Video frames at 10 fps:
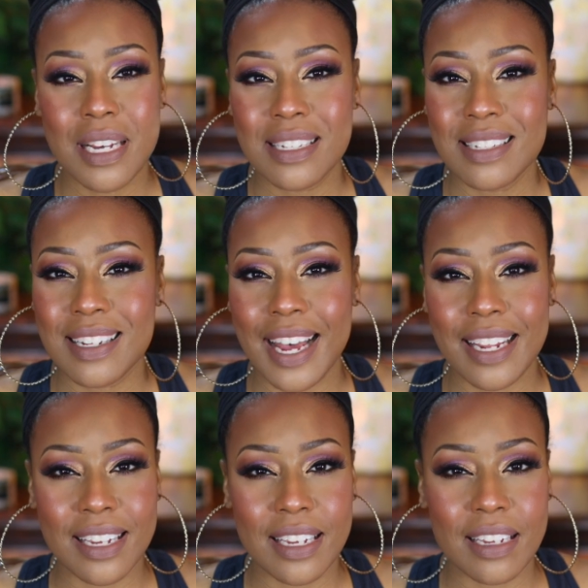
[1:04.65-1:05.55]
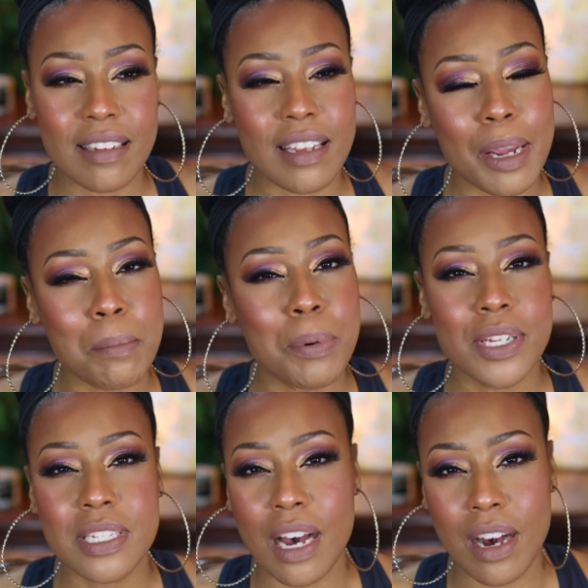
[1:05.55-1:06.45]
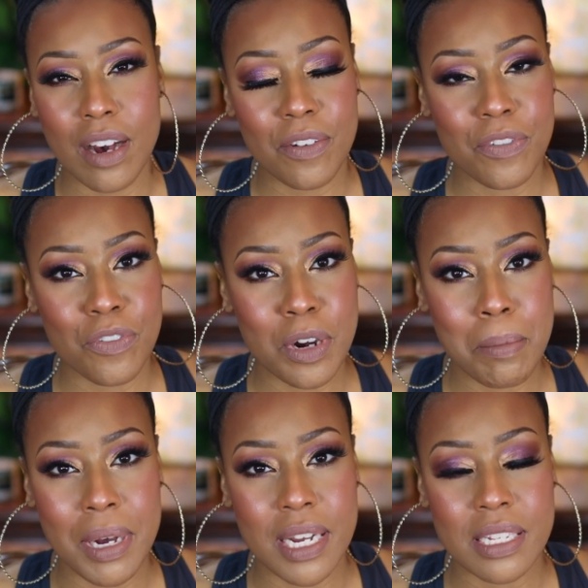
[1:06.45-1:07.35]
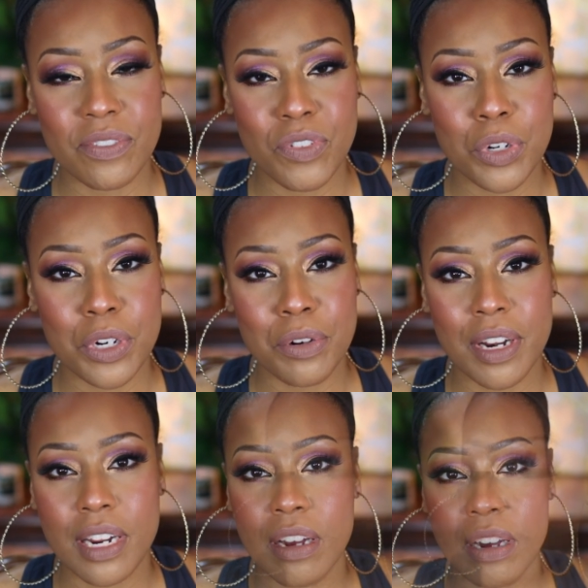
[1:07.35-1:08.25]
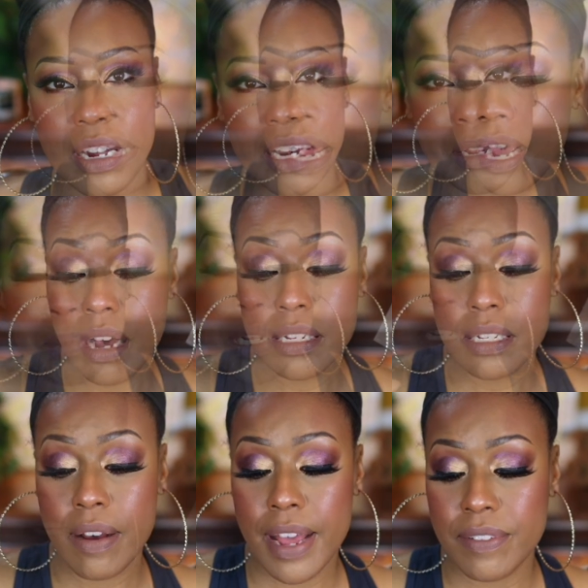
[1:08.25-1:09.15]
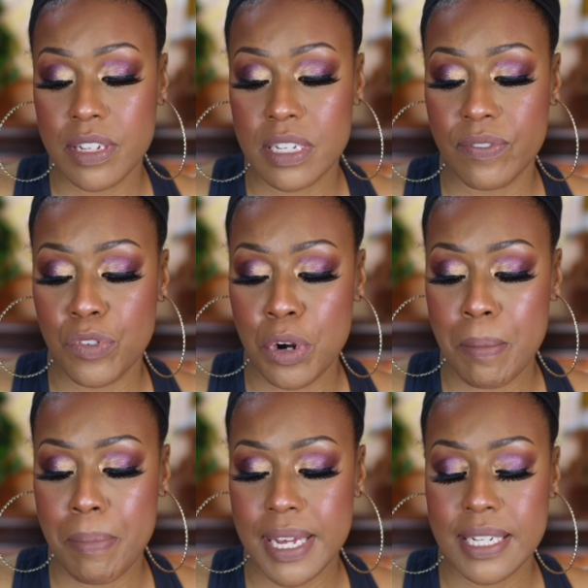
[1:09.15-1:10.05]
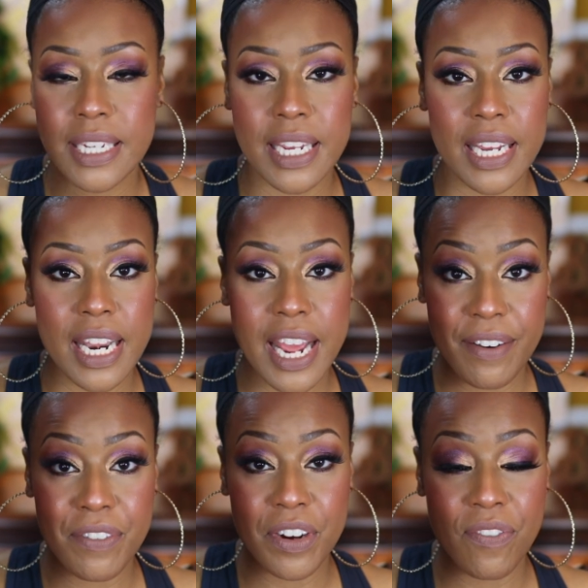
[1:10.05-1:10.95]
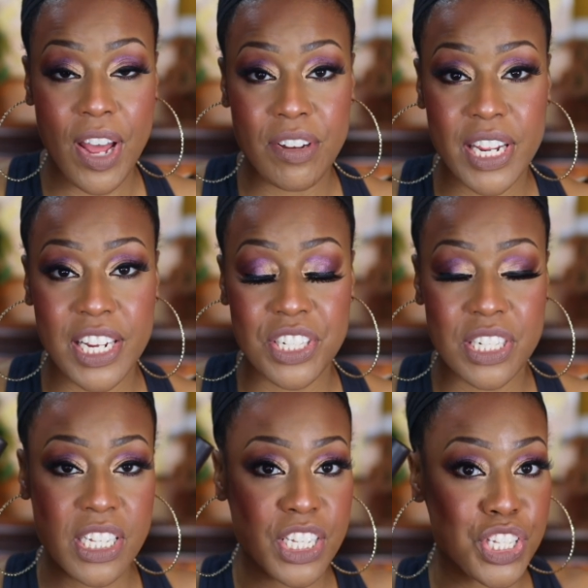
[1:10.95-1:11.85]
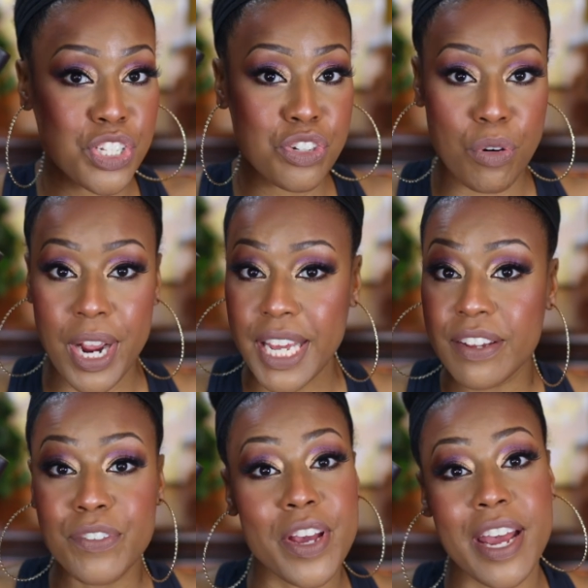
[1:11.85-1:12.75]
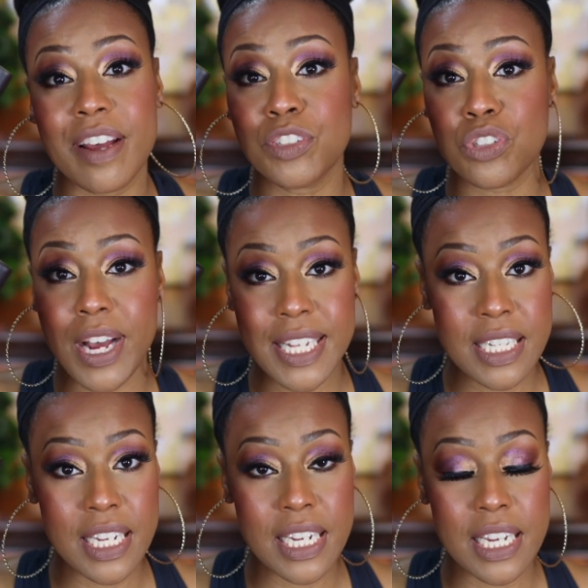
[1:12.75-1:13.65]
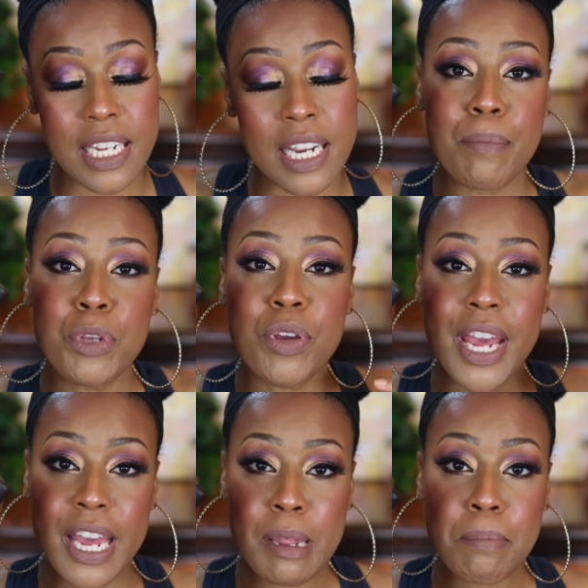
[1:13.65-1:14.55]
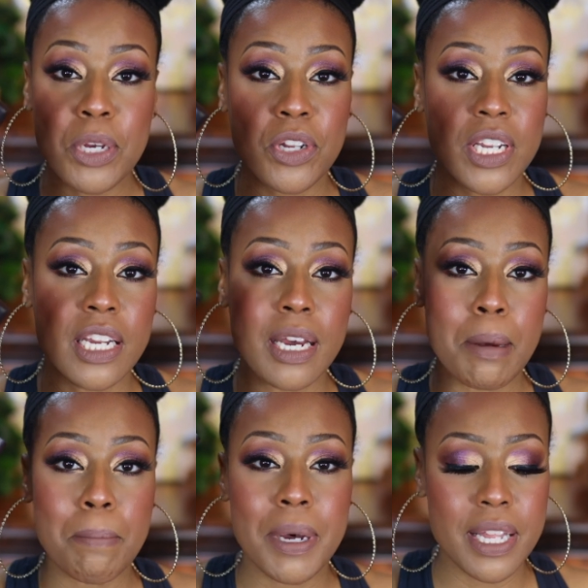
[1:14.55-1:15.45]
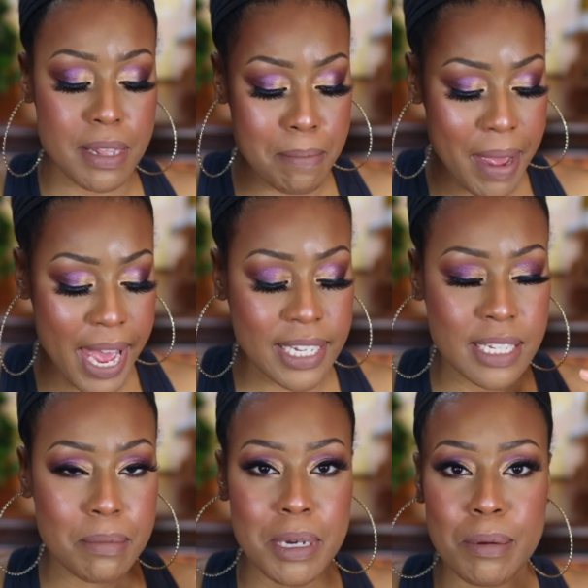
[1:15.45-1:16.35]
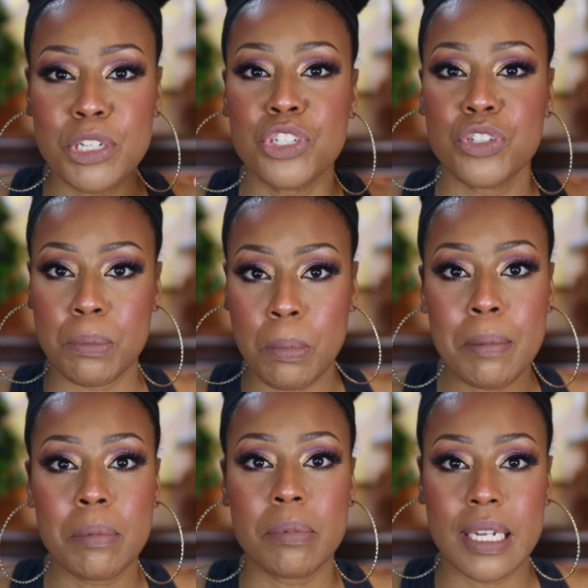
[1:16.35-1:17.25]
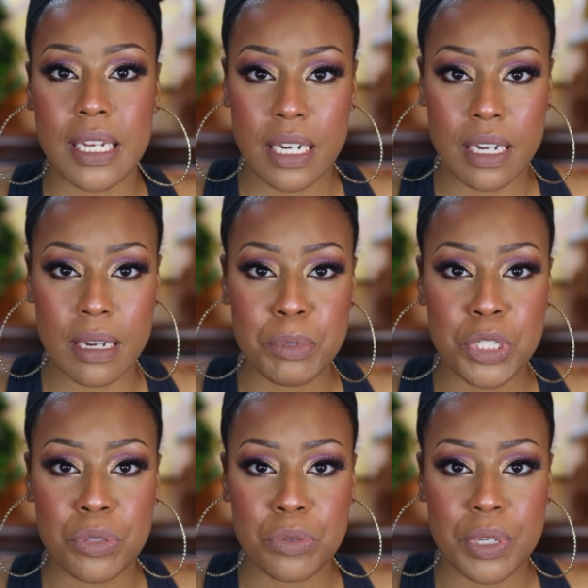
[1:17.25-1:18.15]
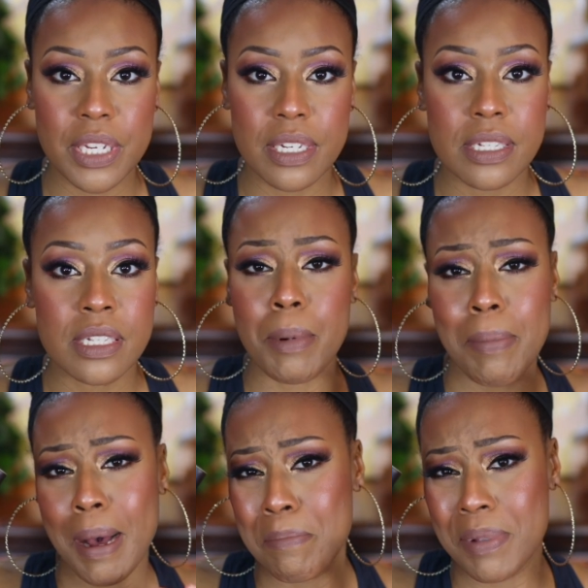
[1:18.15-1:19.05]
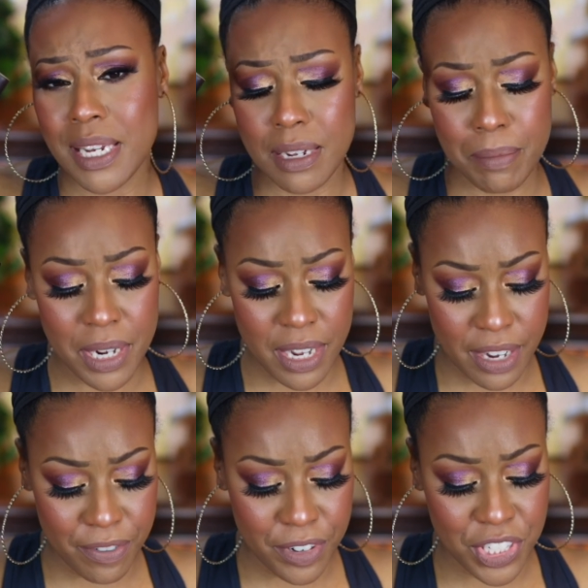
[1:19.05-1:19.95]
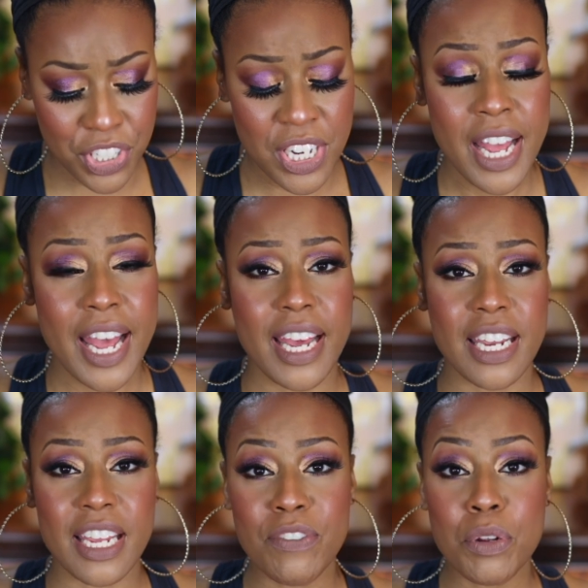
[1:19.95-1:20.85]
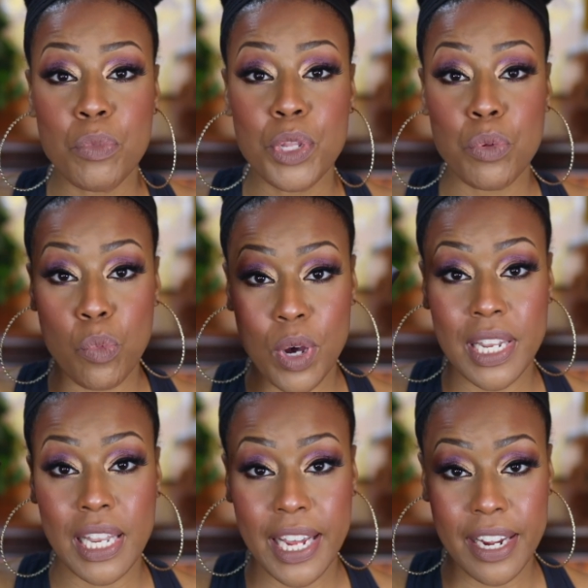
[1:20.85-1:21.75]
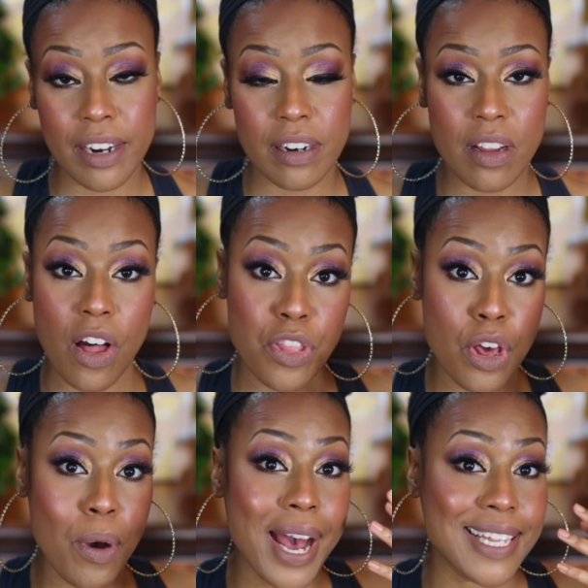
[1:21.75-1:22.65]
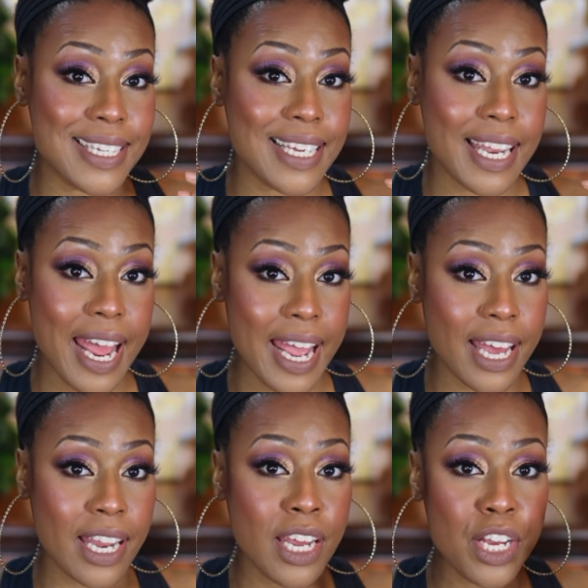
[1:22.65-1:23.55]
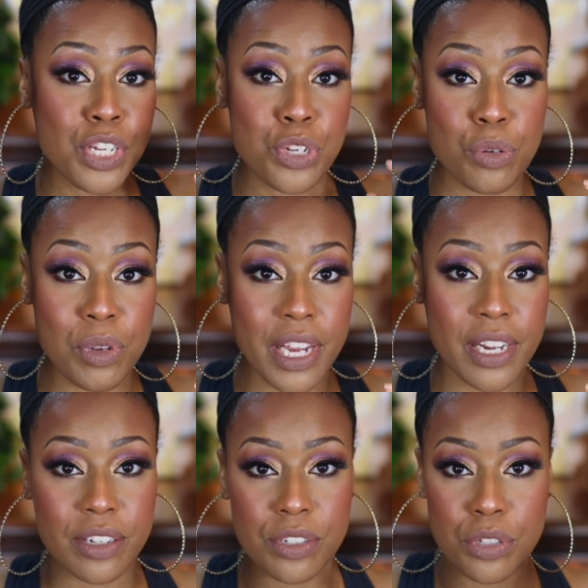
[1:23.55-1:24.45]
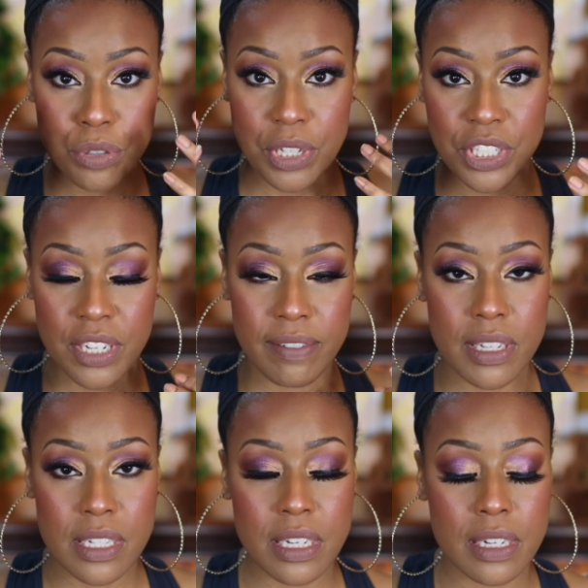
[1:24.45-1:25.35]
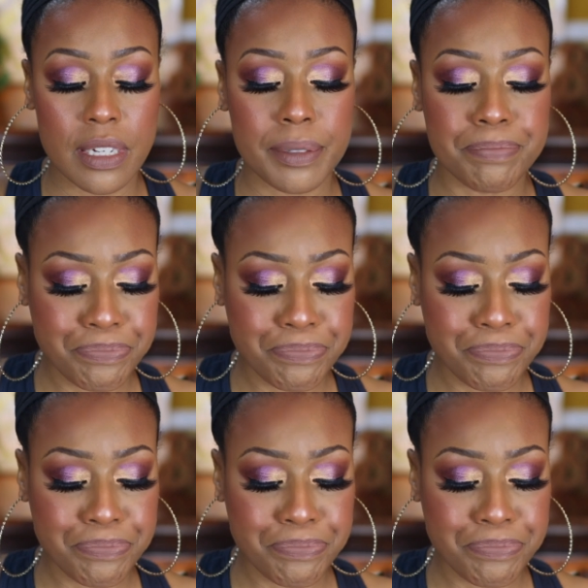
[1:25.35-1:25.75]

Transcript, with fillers: Plus, I get like points off from my Sephora credit card. I also have the Sephora Best Skin Ever Foundation. This is great if you have dry skin. Um, you can build it up, but the maximum that you can probably get it up to is about medium coverage. And even with one layer, although I did add two layers to achieve this look,